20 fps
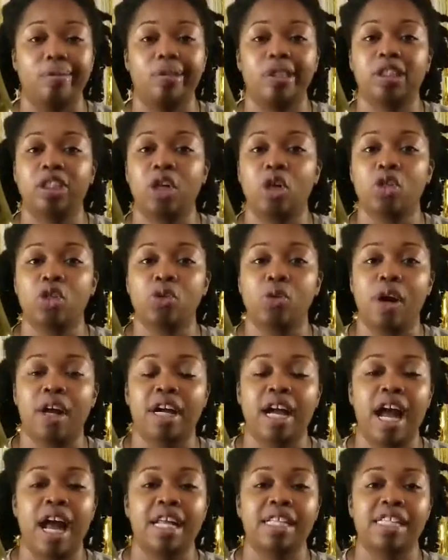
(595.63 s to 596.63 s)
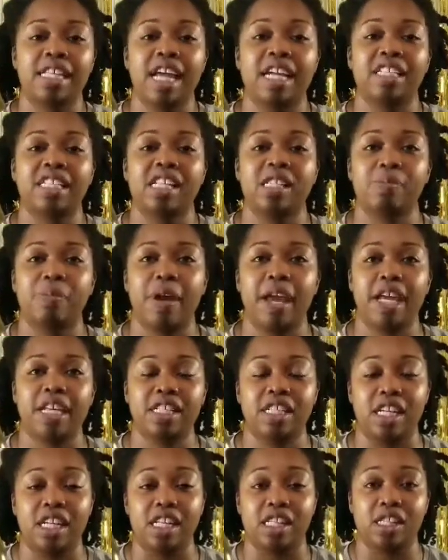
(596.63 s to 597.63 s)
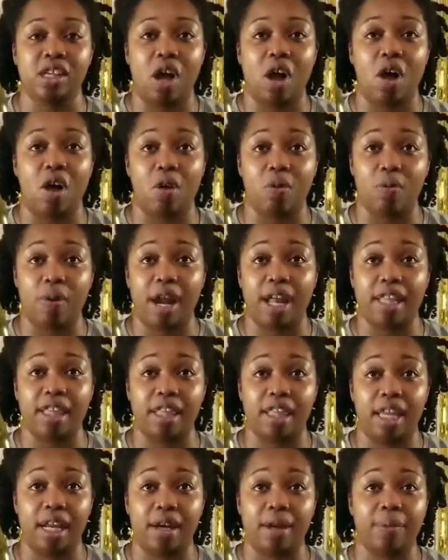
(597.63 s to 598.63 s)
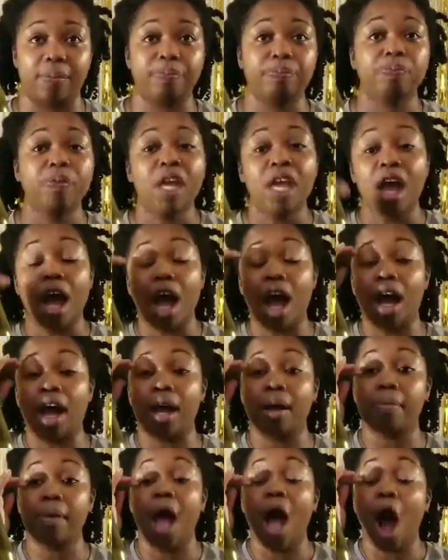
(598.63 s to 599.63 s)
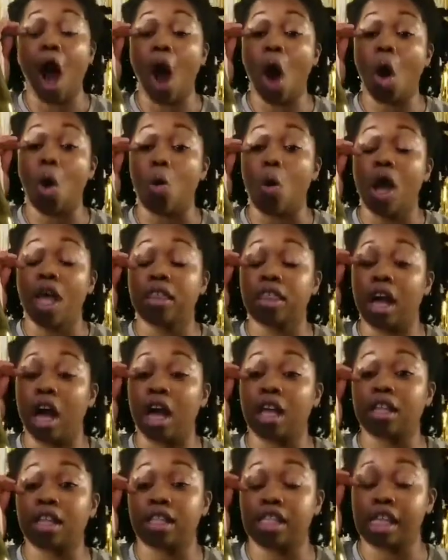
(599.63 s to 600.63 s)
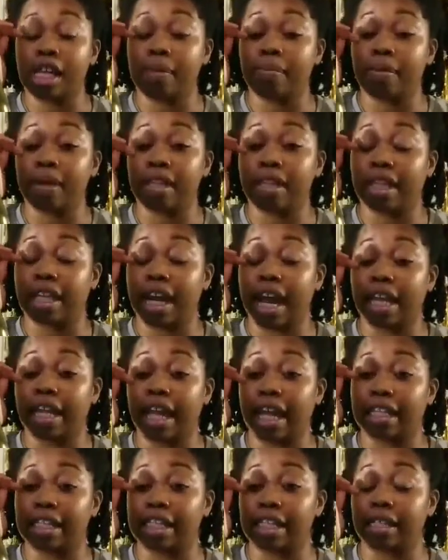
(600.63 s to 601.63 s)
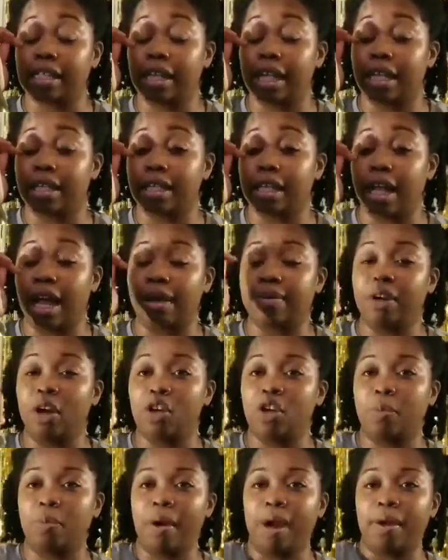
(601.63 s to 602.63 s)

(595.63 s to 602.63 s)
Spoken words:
Just go to our contact us page and it's all right there. The other tidbit that I'd like to, I know you're